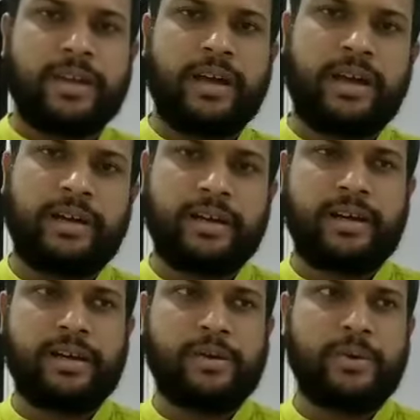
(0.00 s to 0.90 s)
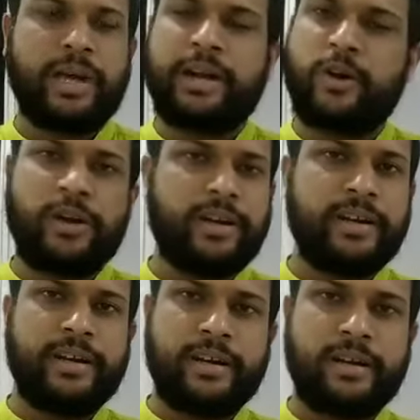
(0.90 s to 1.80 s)
and we had already
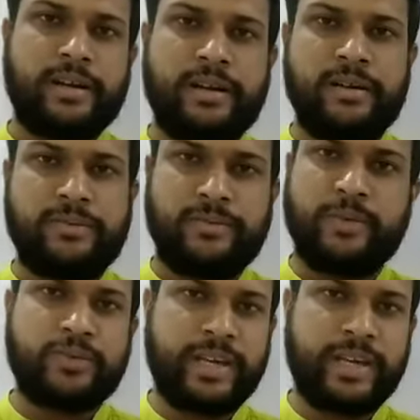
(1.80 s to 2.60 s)
done a few